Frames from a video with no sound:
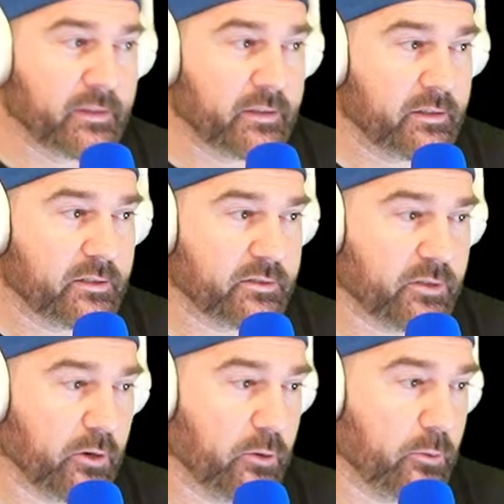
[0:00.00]

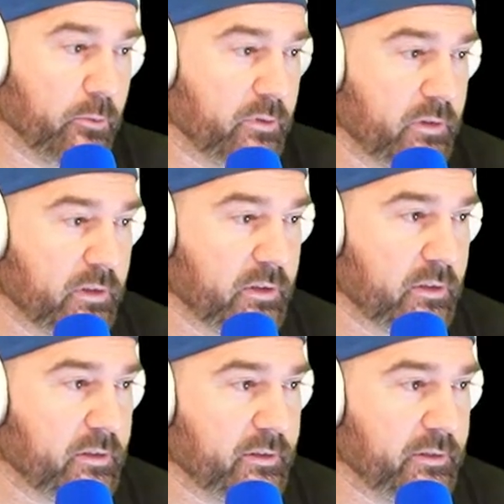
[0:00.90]
So
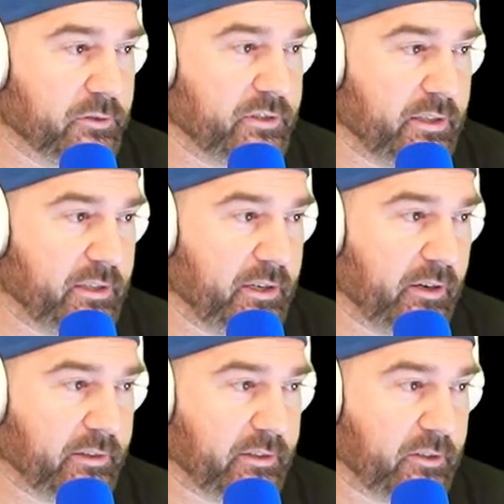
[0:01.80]
you'll see here
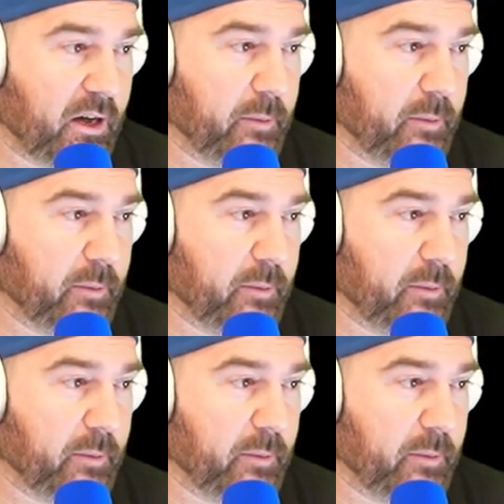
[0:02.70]
at the top,